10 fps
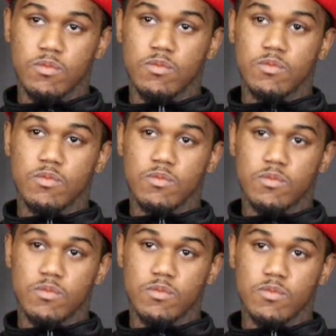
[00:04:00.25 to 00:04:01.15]
like a
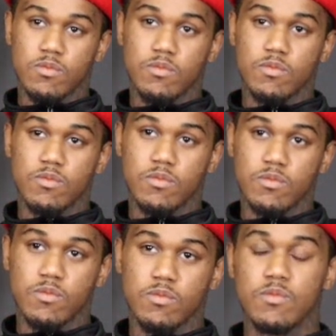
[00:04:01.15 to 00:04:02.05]
post that
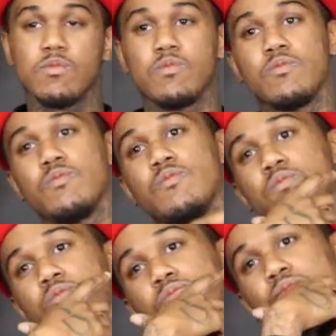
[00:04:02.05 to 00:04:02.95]
said something like,
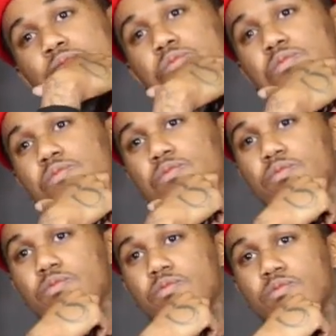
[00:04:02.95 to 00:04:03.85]

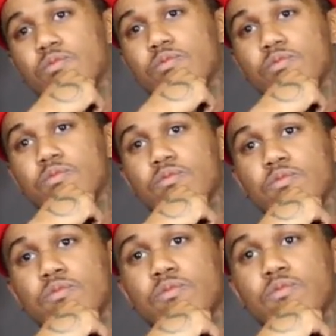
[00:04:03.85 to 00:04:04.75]
people always wait till
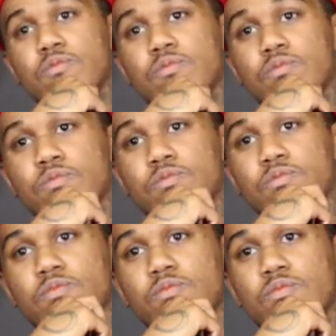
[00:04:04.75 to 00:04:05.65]
somebody get
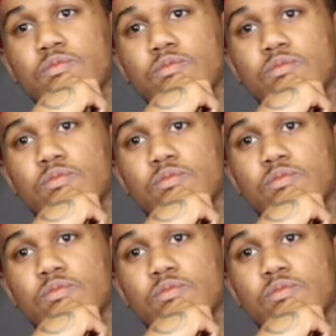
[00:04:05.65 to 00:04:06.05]
killed. Like,